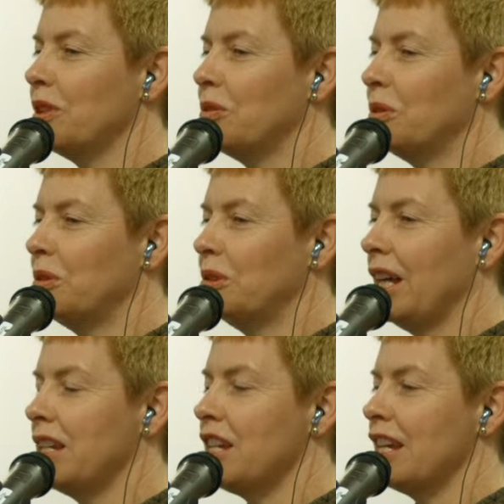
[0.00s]
cruel
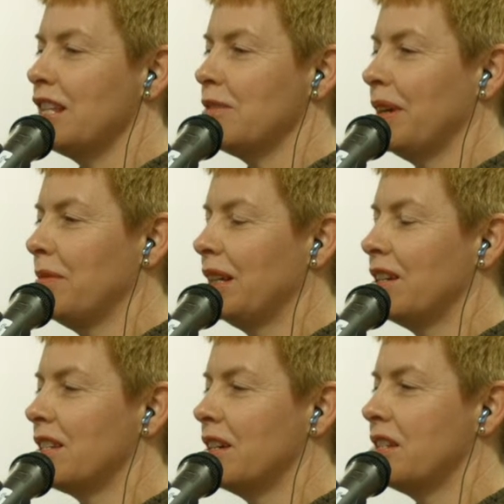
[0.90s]
and teased me
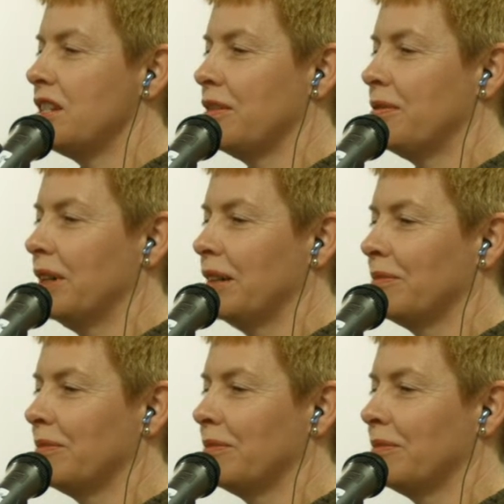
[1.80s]
because I was different.